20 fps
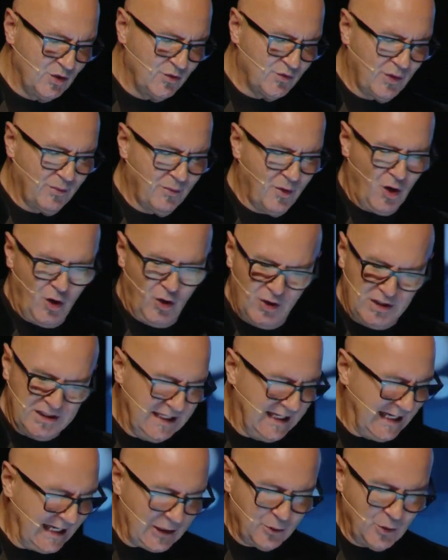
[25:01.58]
from all
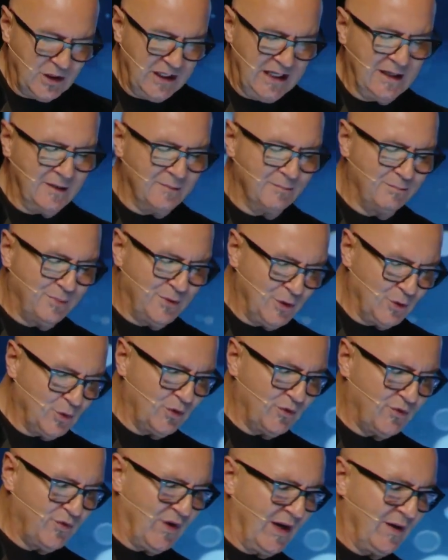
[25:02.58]
iniquity, and
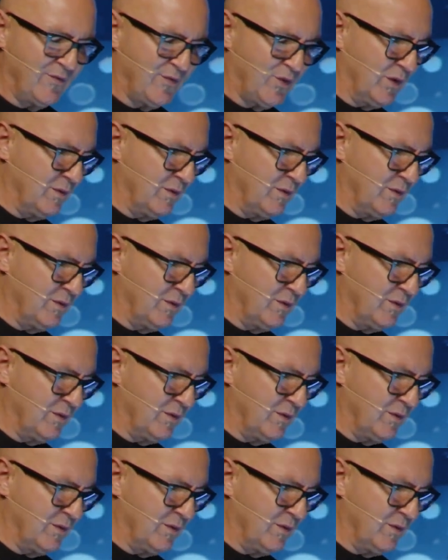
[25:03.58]
purify for